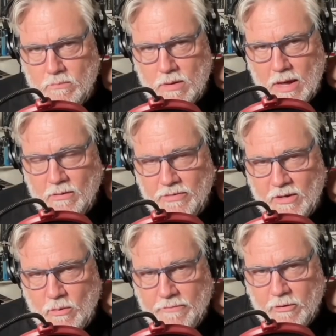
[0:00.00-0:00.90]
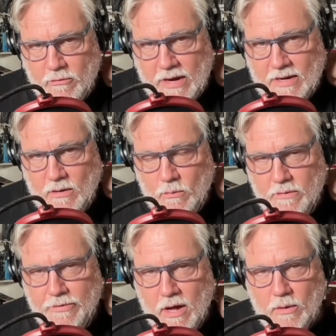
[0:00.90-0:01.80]
I don't think whoever created it would
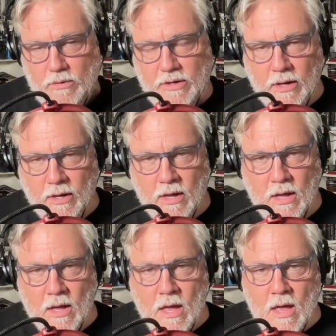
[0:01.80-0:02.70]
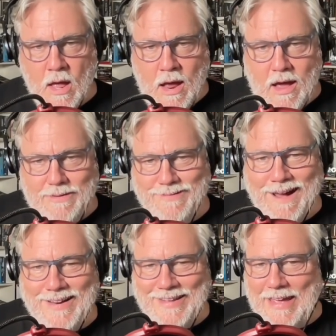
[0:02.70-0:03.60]
have thought it would
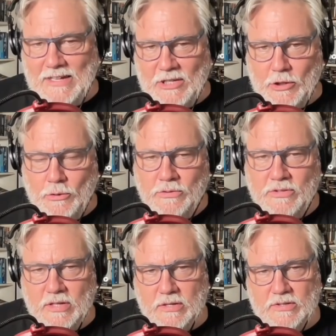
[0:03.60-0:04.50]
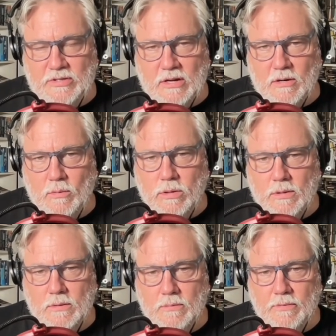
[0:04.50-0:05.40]
not get used. So
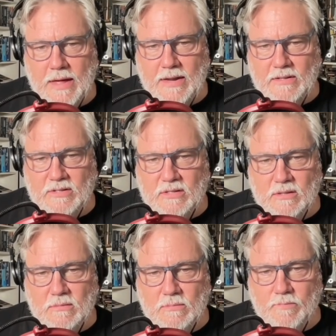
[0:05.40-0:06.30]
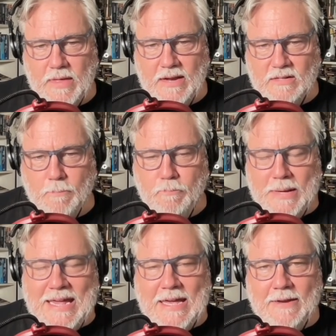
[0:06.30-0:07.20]
that it's a
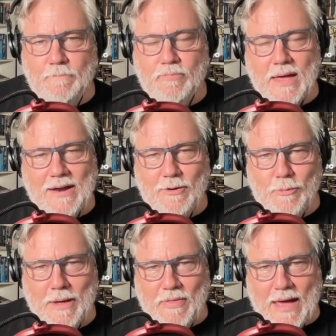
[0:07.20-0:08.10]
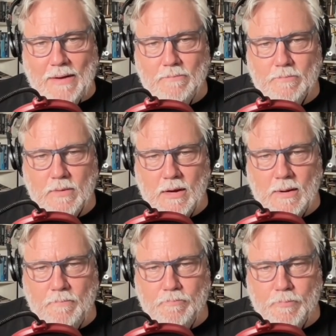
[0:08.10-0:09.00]
beacon, I don't know about that,
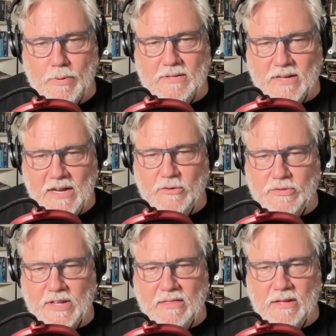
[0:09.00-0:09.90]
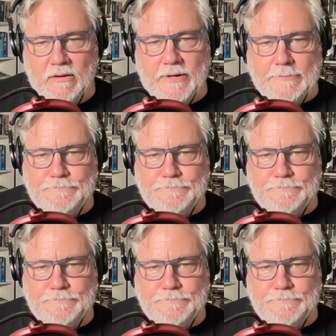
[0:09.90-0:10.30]
but it's an interesting theory.